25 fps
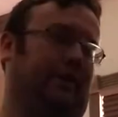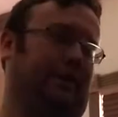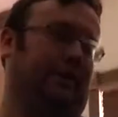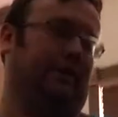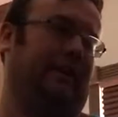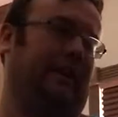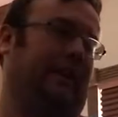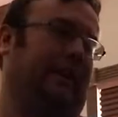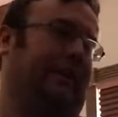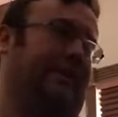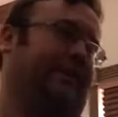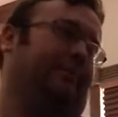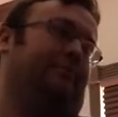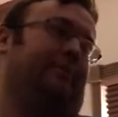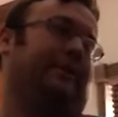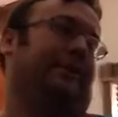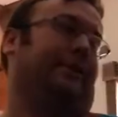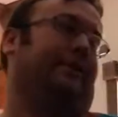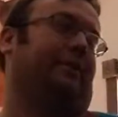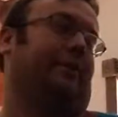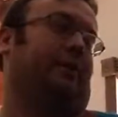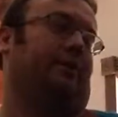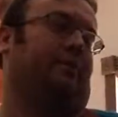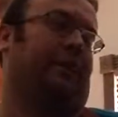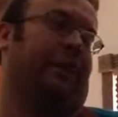the gauge,
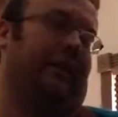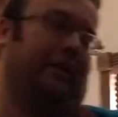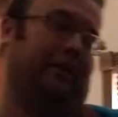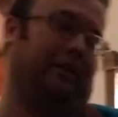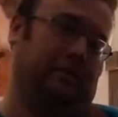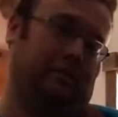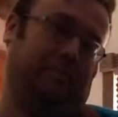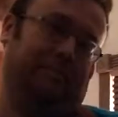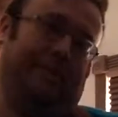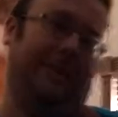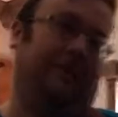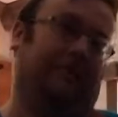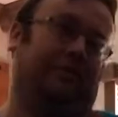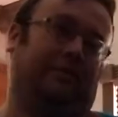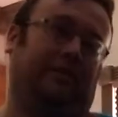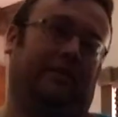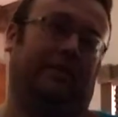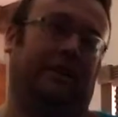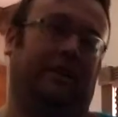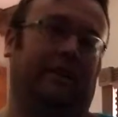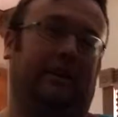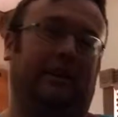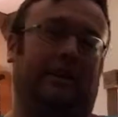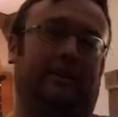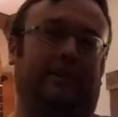but they're like power
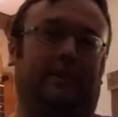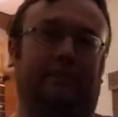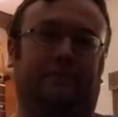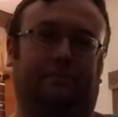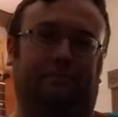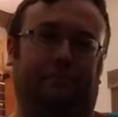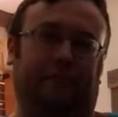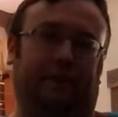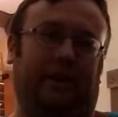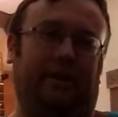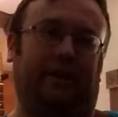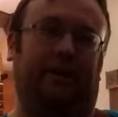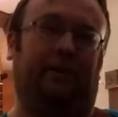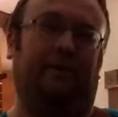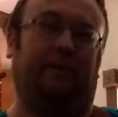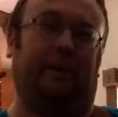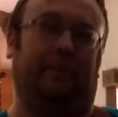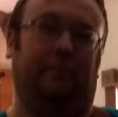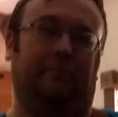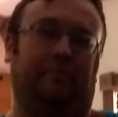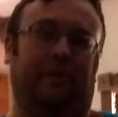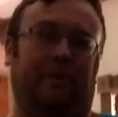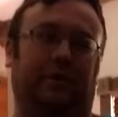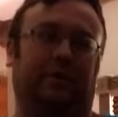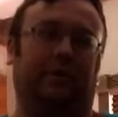slinkies
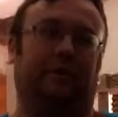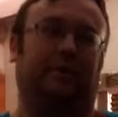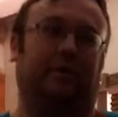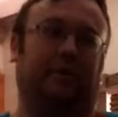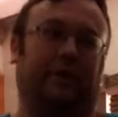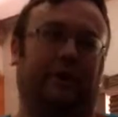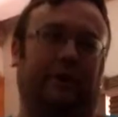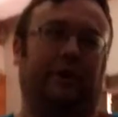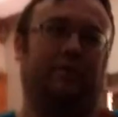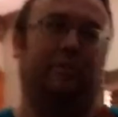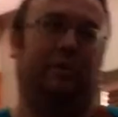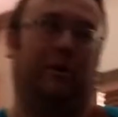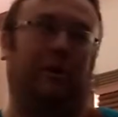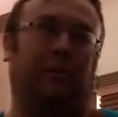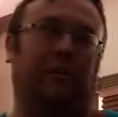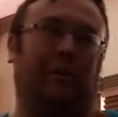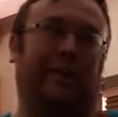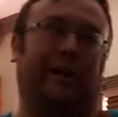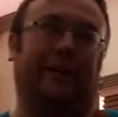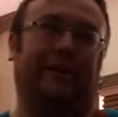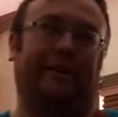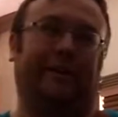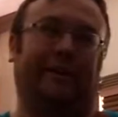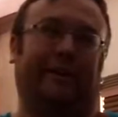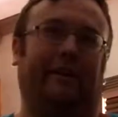because I've been using Ernie Ball
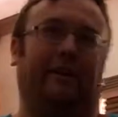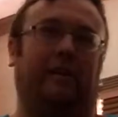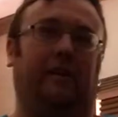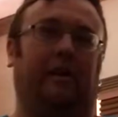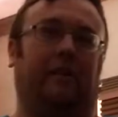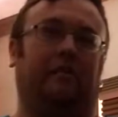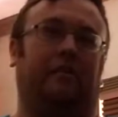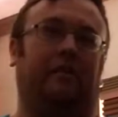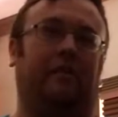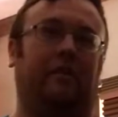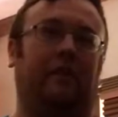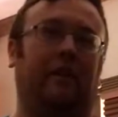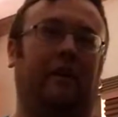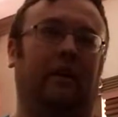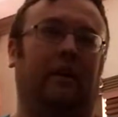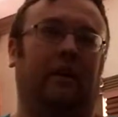my entire life,